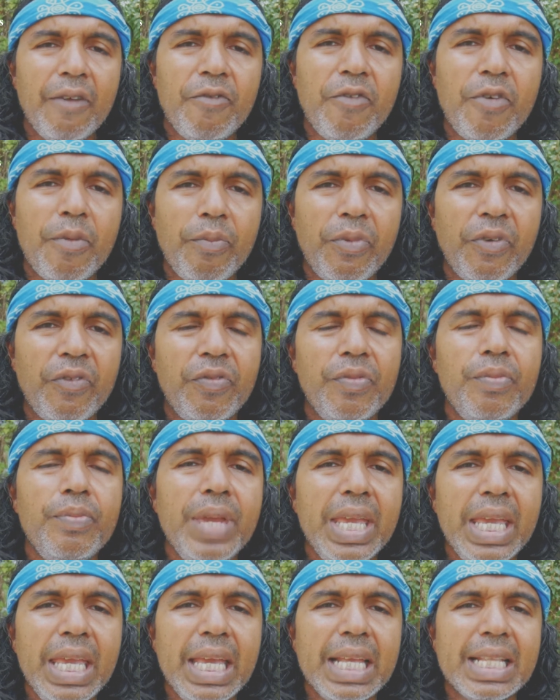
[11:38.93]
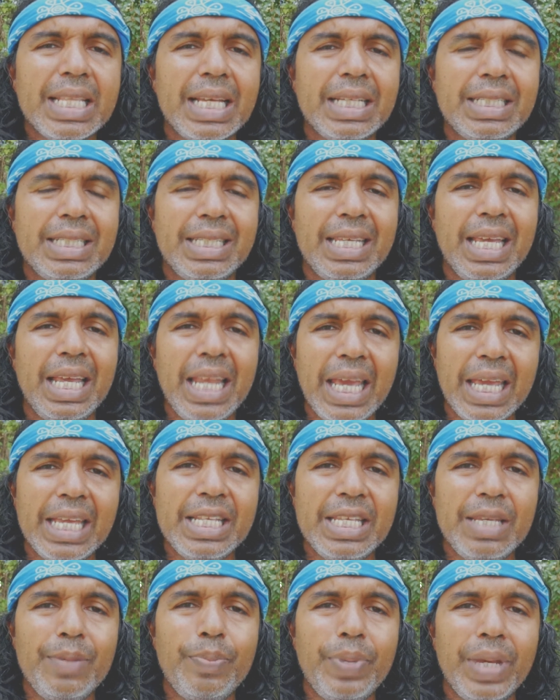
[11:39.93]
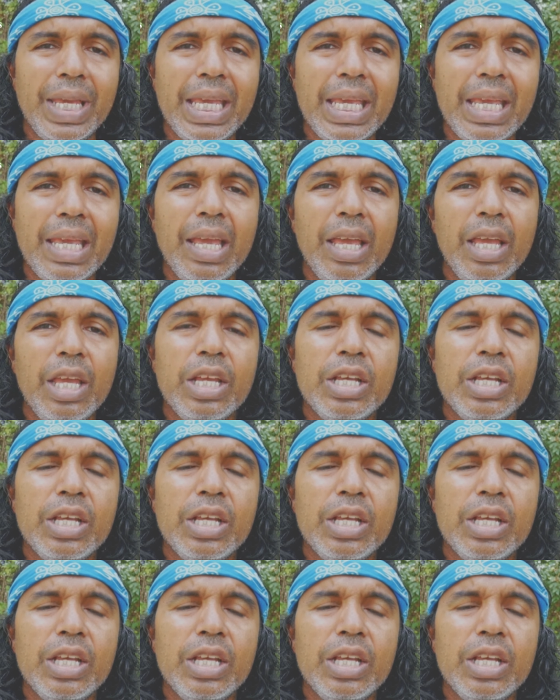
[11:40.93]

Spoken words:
but for me it does 1080p,